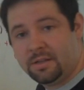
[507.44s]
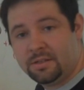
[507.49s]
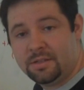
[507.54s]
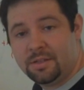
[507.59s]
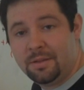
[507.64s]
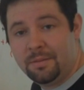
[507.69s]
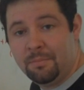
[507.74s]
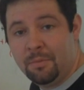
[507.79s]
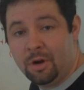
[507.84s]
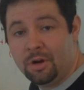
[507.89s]
as
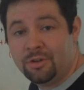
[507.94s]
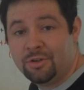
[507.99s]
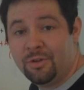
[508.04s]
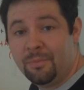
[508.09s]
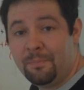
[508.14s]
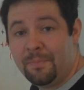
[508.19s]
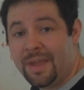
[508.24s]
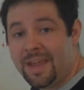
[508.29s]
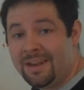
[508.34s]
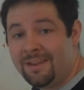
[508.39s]
the
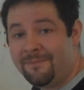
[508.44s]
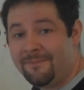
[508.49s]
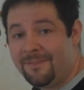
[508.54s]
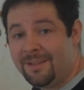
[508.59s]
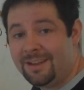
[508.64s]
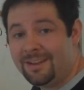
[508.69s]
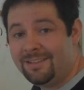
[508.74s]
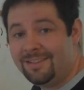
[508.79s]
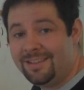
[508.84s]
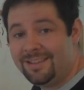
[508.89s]
marginal
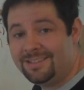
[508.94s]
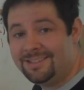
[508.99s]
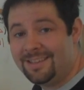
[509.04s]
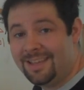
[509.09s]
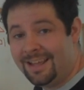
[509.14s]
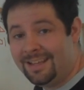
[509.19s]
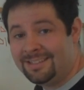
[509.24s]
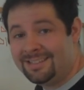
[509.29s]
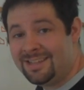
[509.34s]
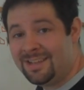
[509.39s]
benefit, this
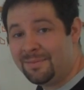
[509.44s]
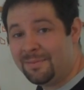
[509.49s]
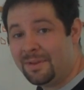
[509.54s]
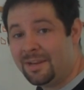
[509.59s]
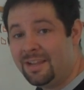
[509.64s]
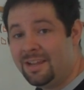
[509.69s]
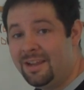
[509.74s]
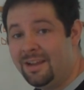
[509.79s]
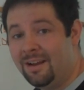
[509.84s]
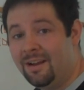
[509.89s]
line segment
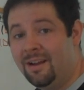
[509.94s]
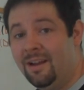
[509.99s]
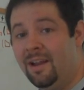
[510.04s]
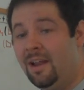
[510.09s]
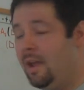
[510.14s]
here.